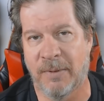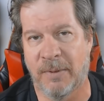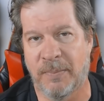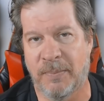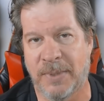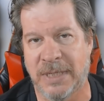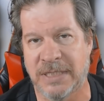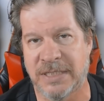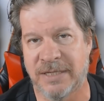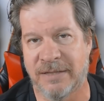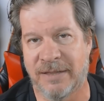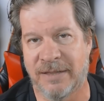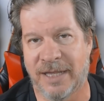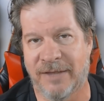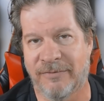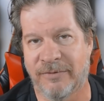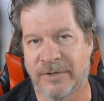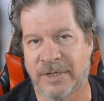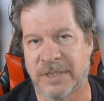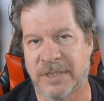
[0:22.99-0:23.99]
a piece of the
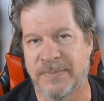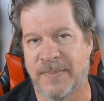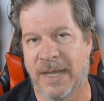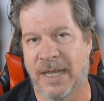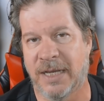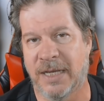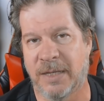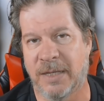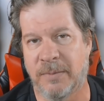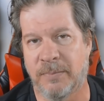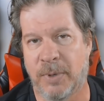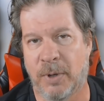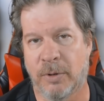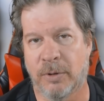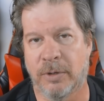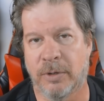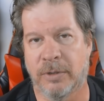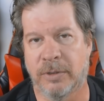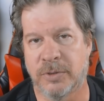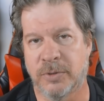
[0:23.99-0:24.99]
ever-expanding
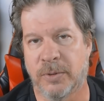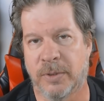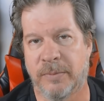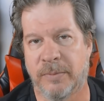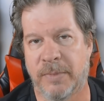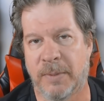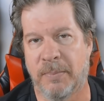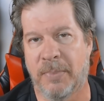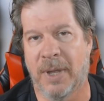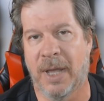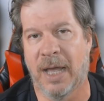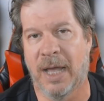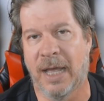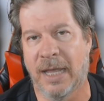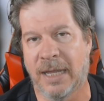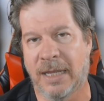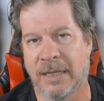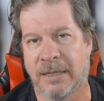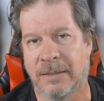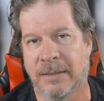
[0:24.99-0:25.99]
poker tournament
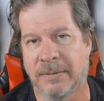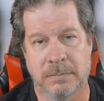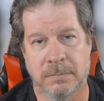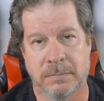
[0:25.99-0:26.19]
pie.